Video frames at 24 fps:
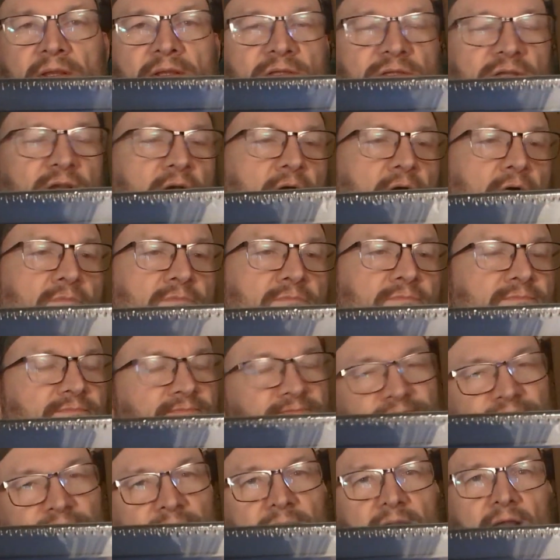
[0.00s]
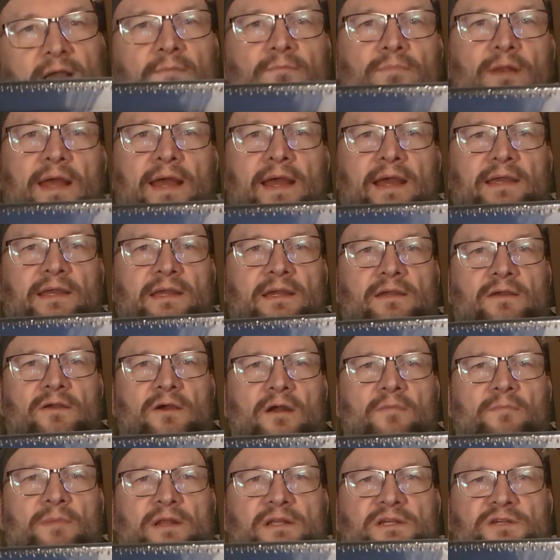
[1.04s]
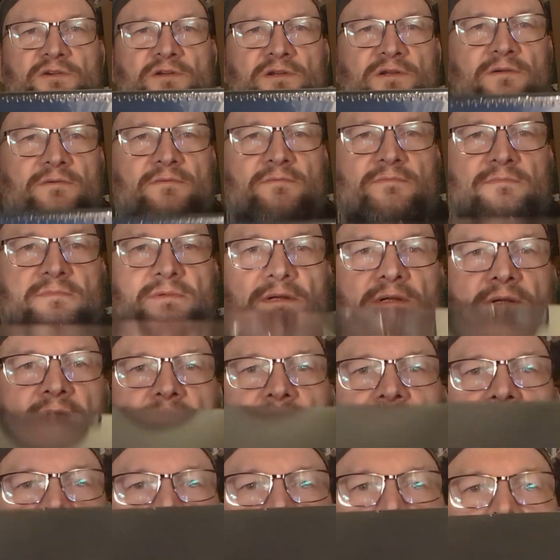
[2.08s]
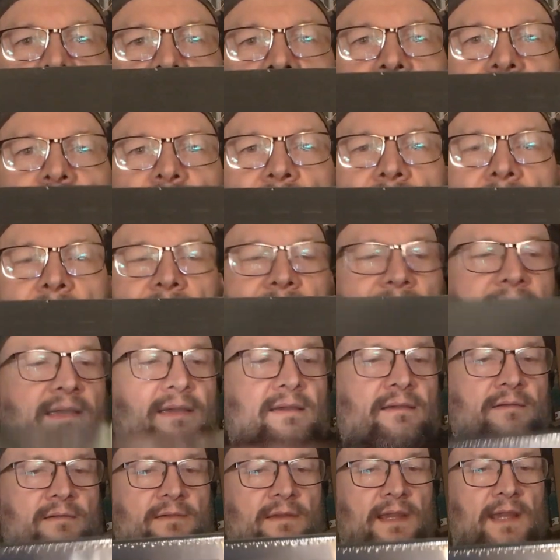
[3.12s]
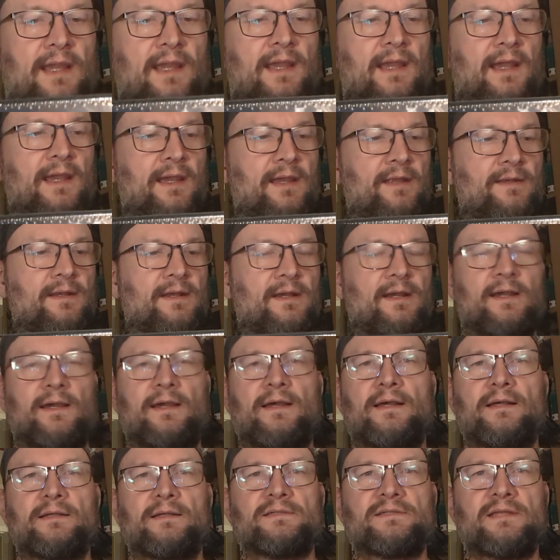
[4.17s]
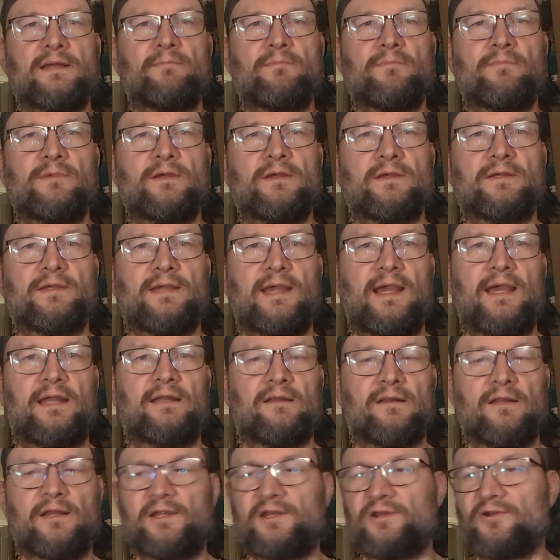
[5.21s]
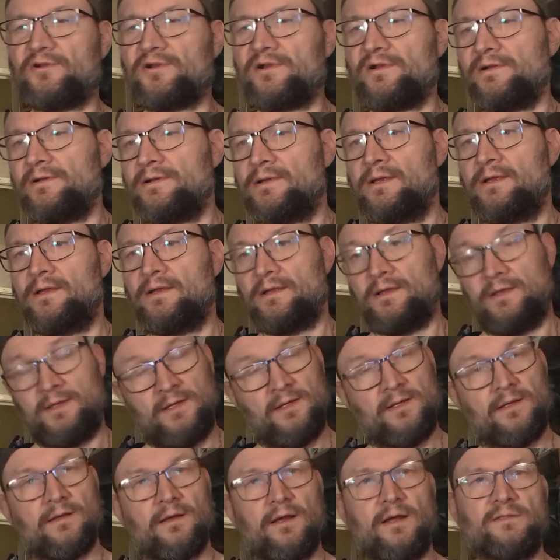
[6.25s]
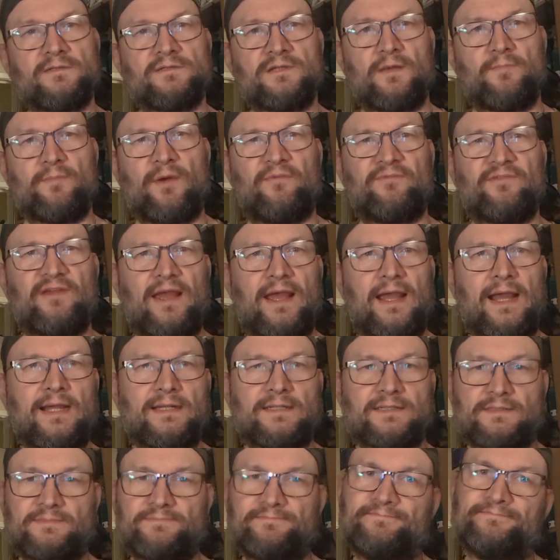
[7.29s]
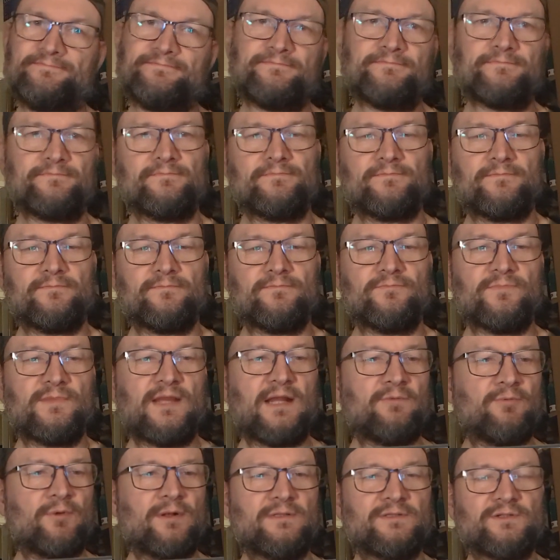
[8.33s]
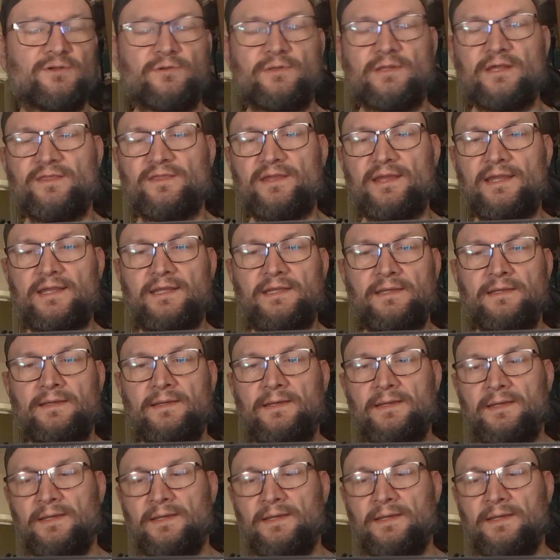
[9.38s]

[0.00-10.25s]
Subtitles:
So a black garbage bag and some cat litter on top of that. That will do the thing.